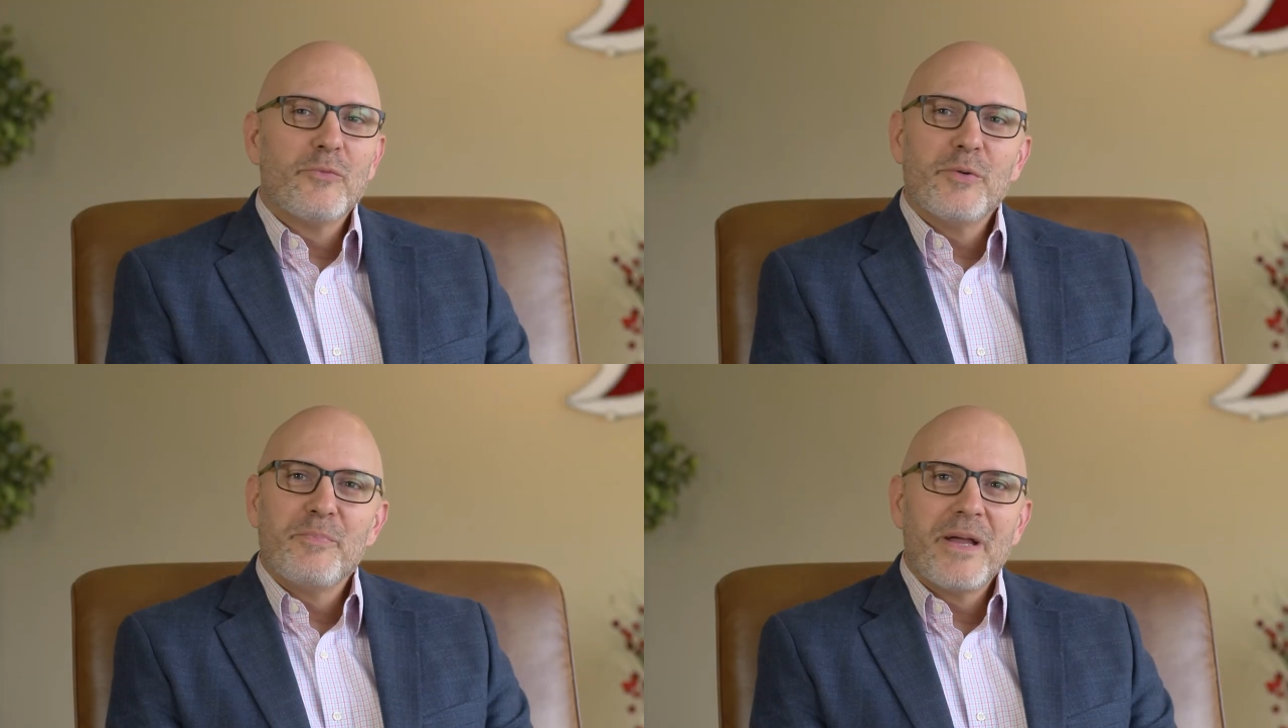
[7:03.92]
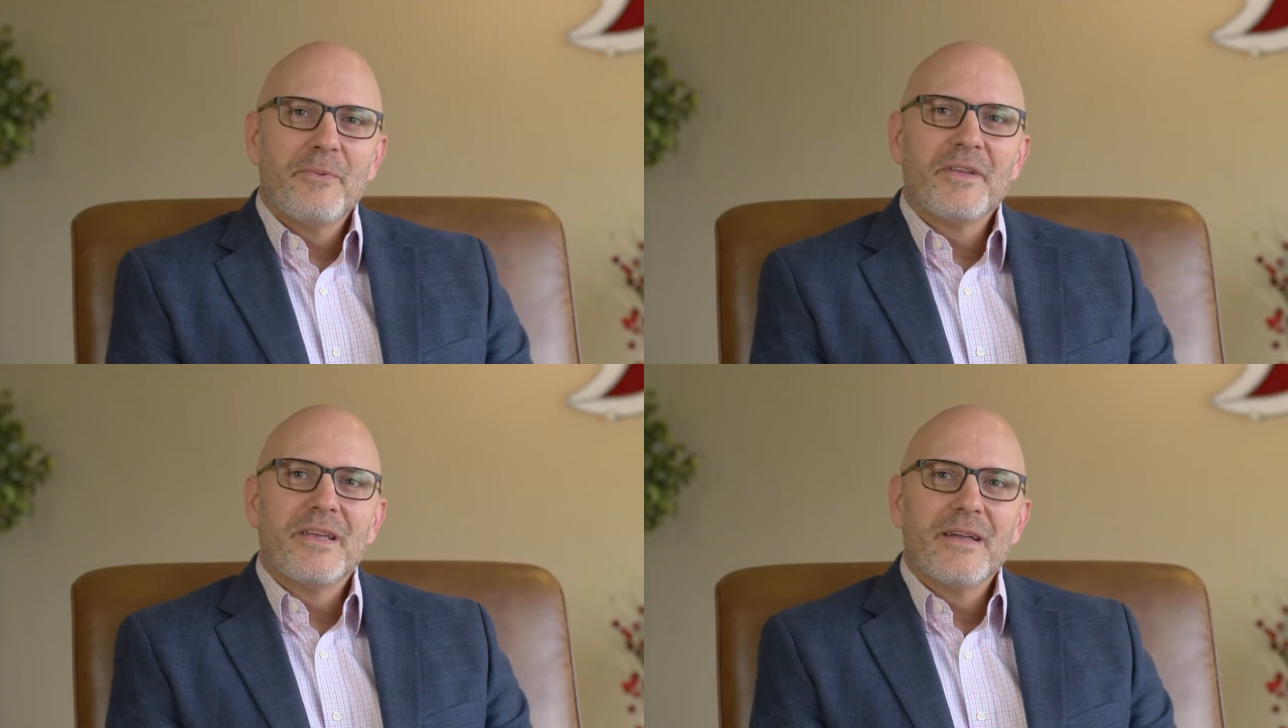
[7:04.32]
Home wouldn't be
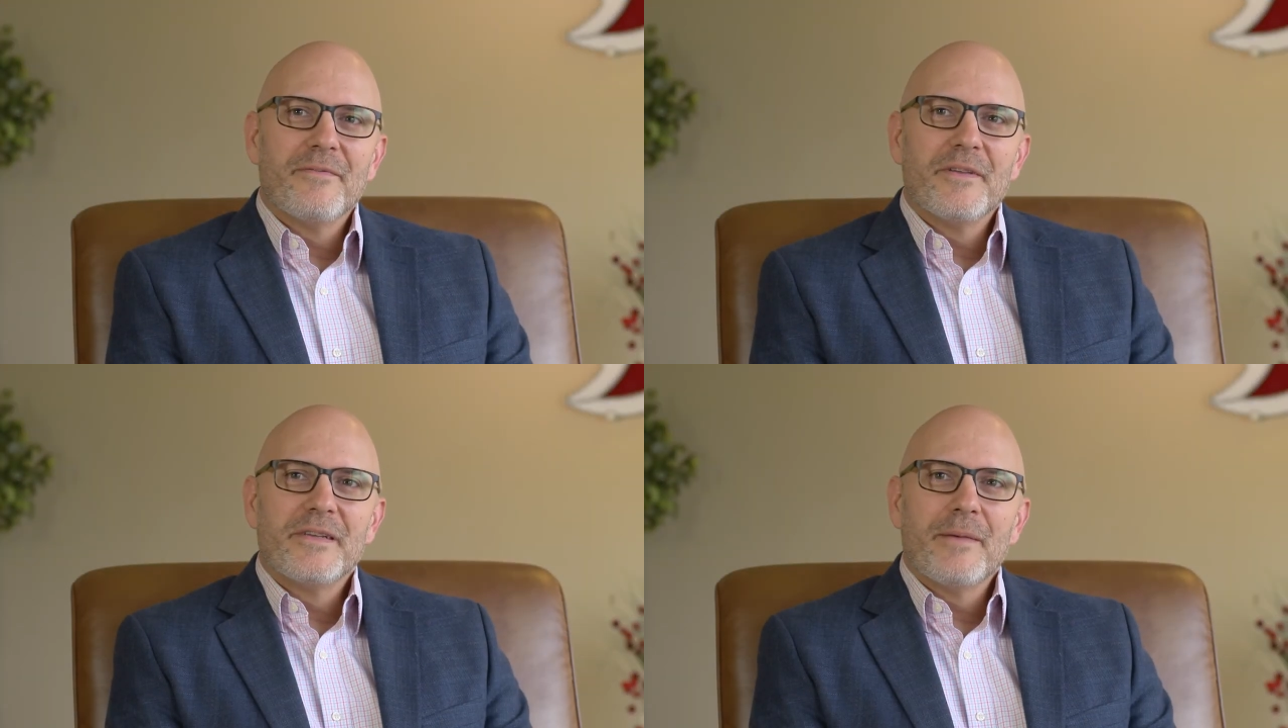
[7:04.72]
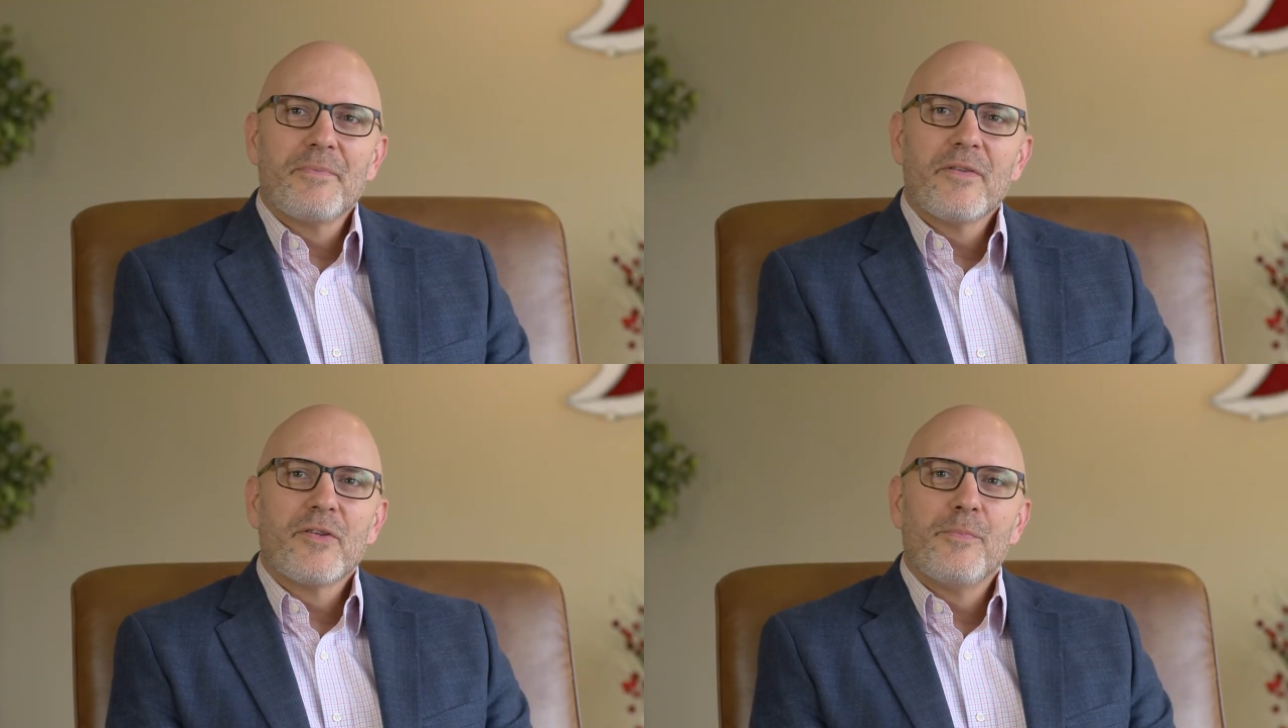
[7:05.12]
able to give the
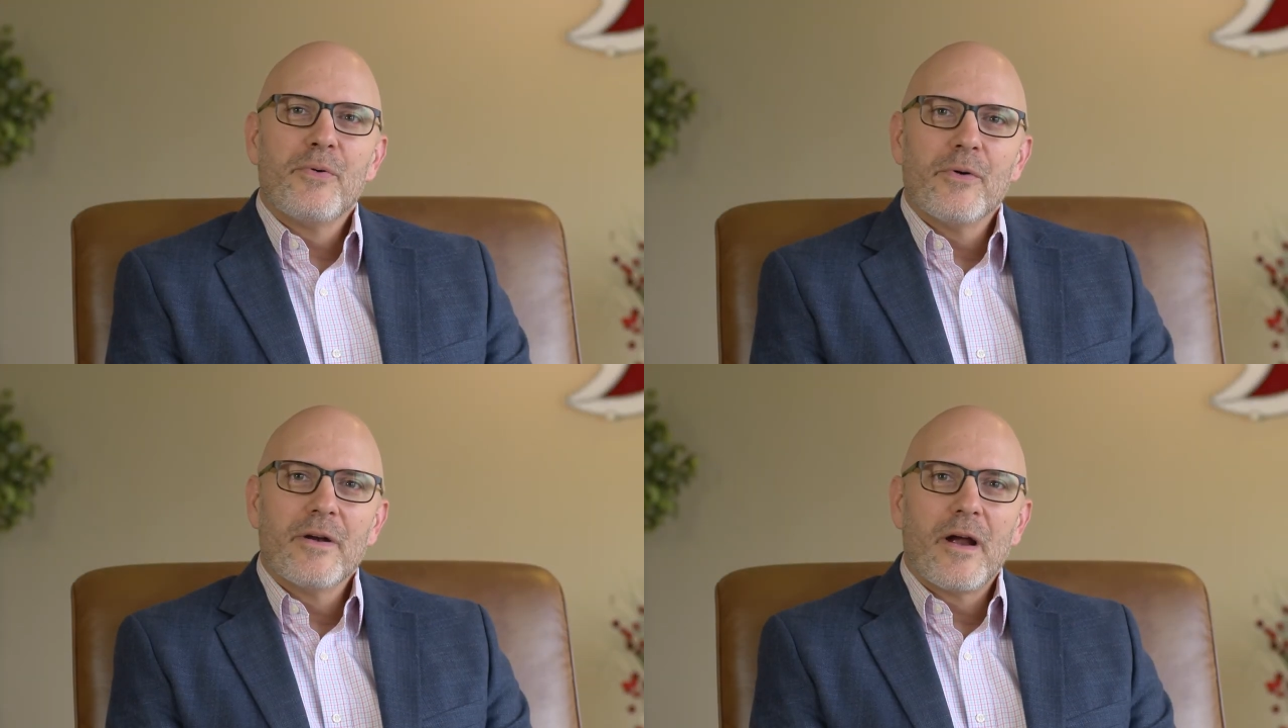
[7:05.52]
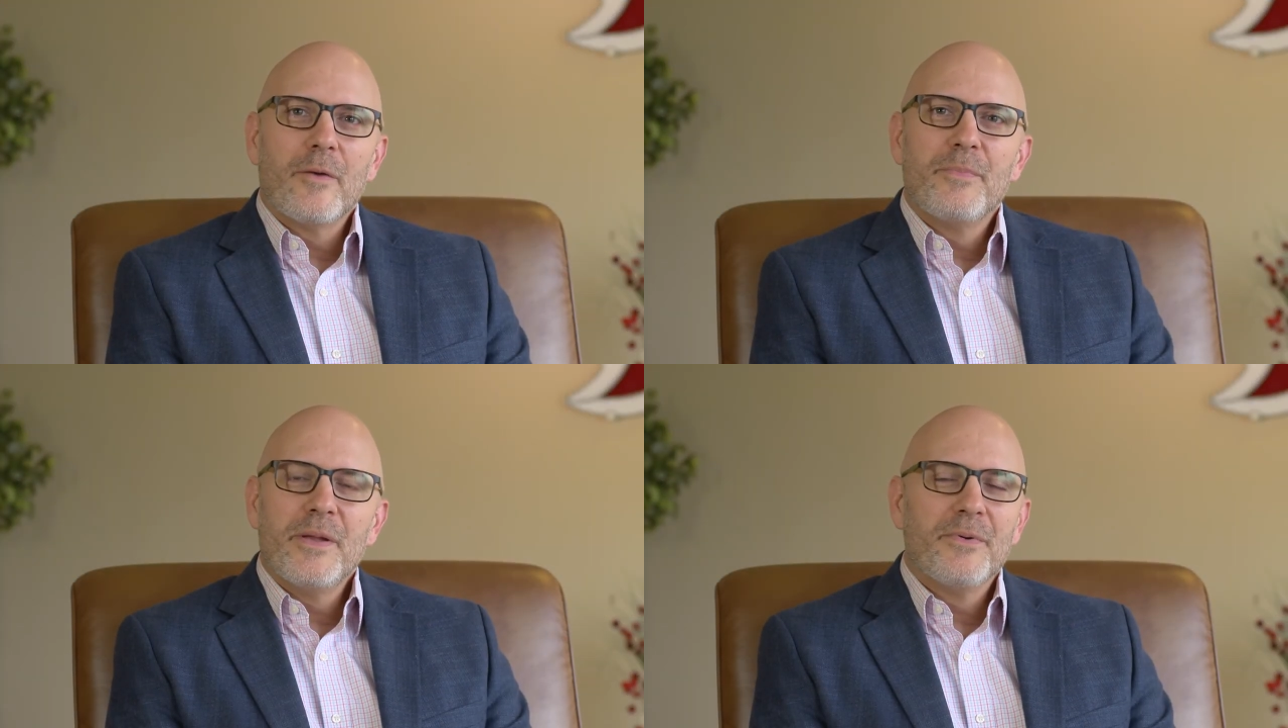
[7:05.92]
depth of support
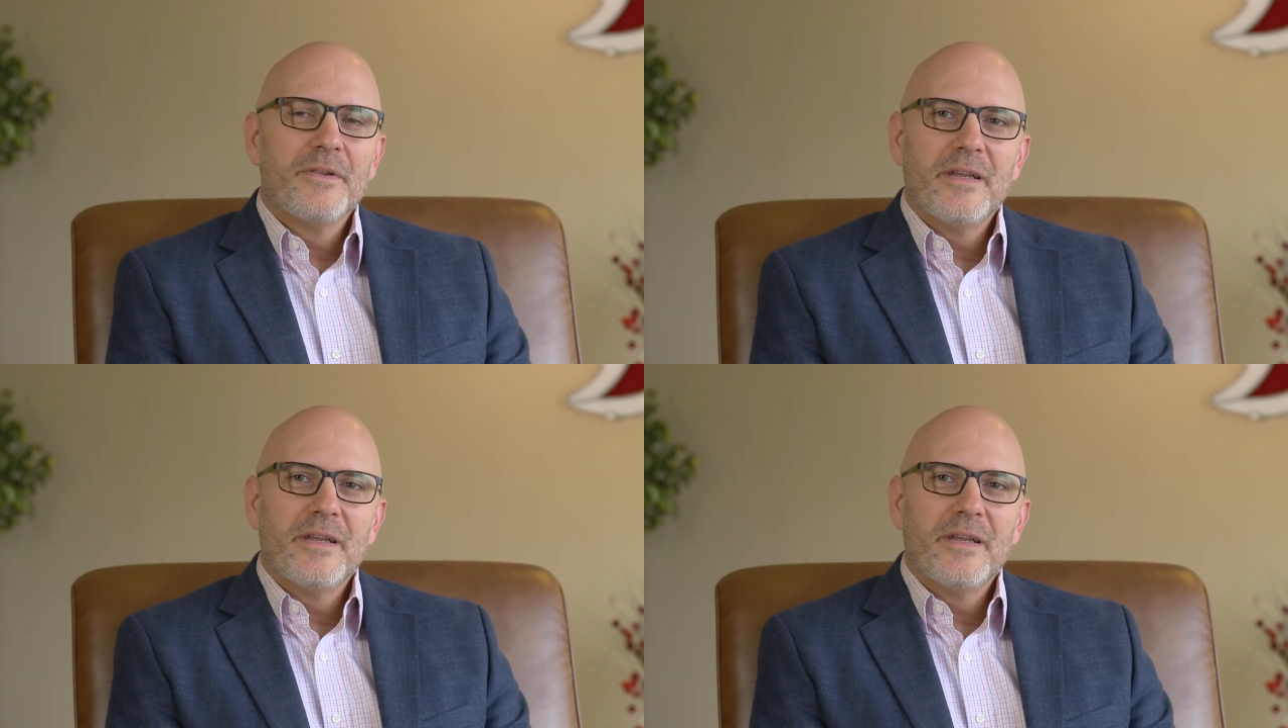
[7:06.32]
our people